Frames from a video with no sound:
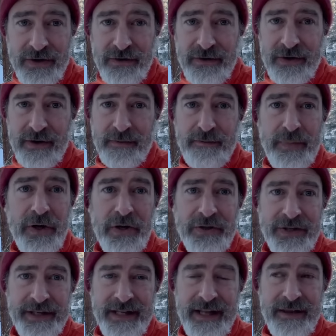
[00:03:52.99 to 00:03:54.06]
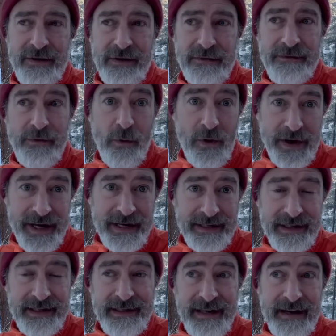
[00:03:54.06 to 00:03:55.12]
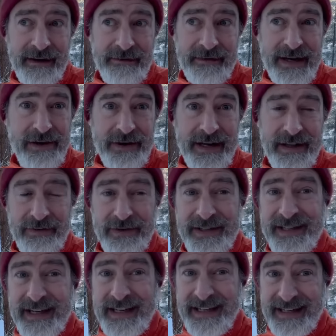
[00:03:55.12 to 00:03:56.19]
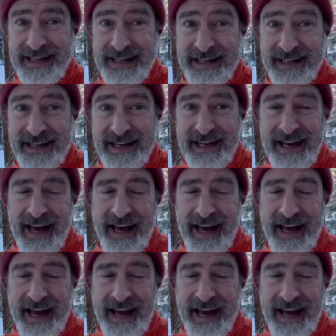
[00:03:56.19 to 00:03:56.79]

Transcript: So their bulge is in their 40s instead of nearing their 60s.